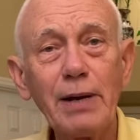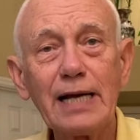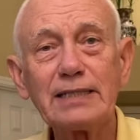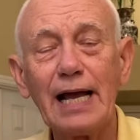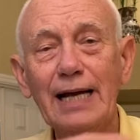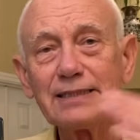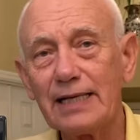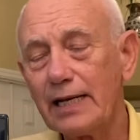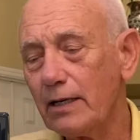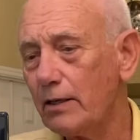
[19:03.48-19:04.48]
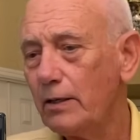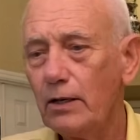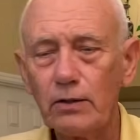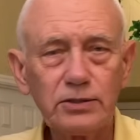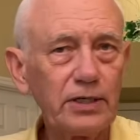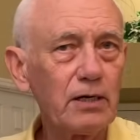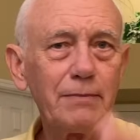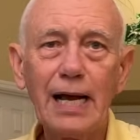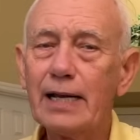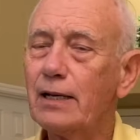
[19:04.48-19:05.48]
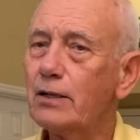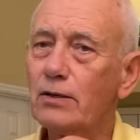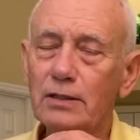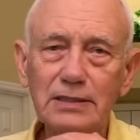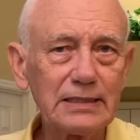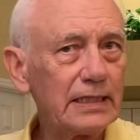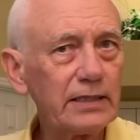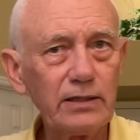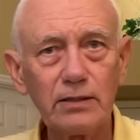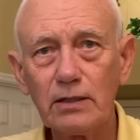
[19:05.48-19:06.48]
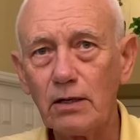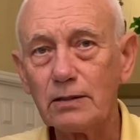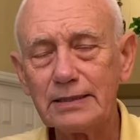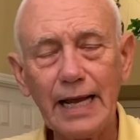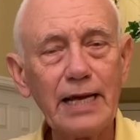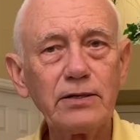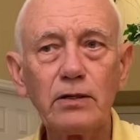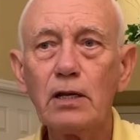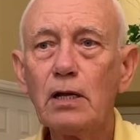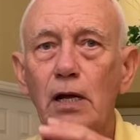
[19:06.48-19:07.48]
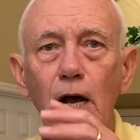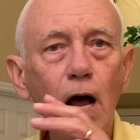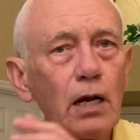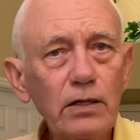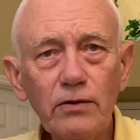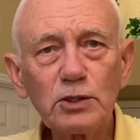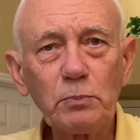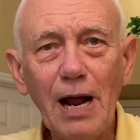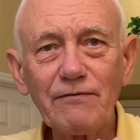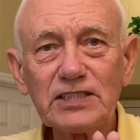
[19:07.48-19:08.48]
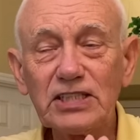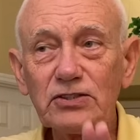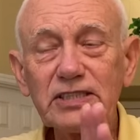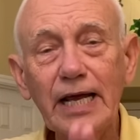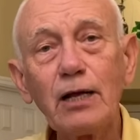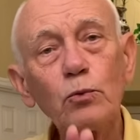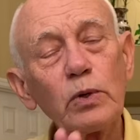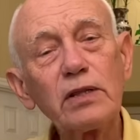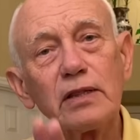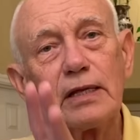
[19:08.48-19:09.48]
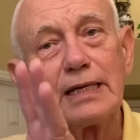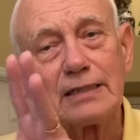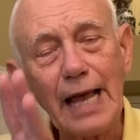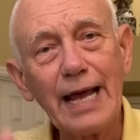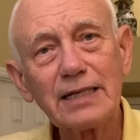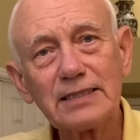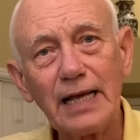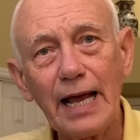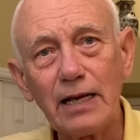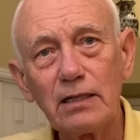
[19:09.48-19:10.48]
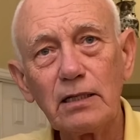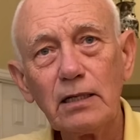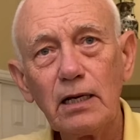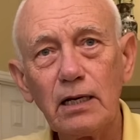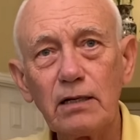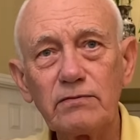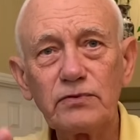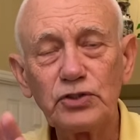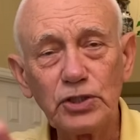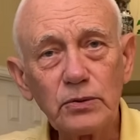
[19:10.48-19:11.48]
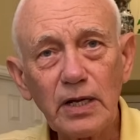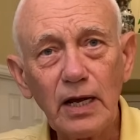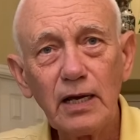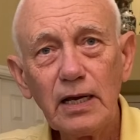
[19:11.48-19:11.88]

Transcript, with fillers: back to Isaiah or Jeremiah or Ezekiel or Daniel, all of those prophecies dealt with the exile of Judah,